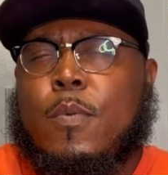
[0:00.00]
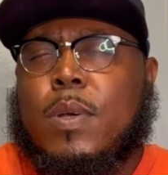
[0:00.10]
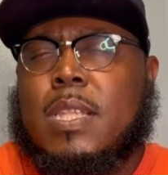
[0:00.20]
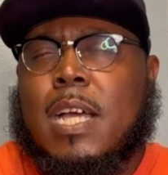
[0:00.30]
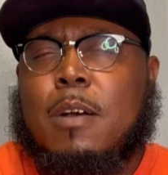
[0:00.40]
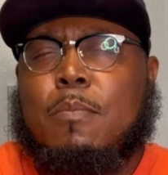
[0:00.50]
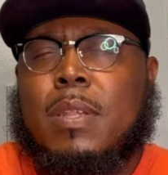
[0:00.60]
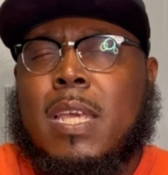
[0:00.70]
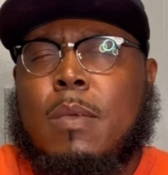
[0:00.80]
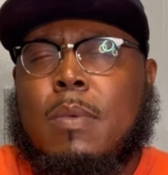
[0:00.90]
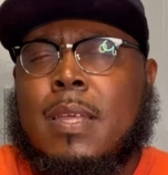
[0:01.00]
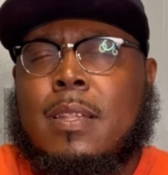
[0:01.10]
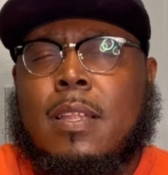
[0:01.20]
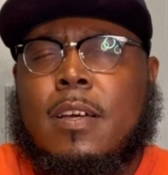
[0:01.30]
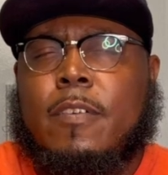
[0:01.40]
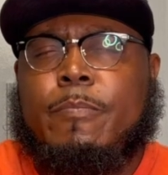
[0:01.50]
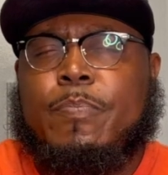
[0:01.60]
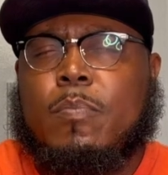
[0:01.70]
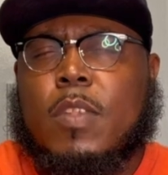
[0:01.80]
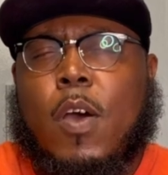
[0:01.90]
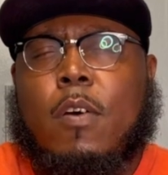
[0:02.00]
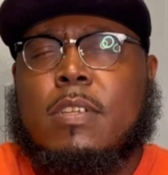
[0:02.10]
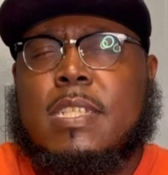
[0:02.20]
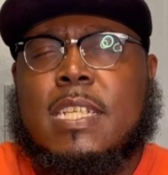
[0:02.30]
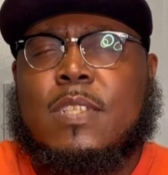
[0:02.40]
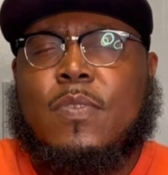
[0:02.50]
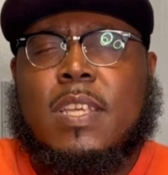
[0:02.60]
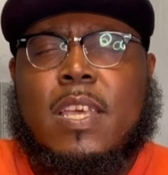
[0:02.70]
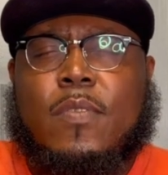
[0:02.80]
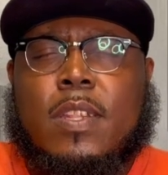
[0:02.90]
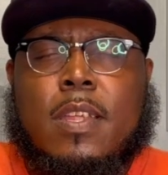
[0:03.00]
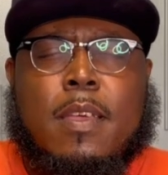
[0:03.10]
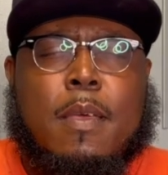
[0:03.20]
without blame, in love. All sins forgiven,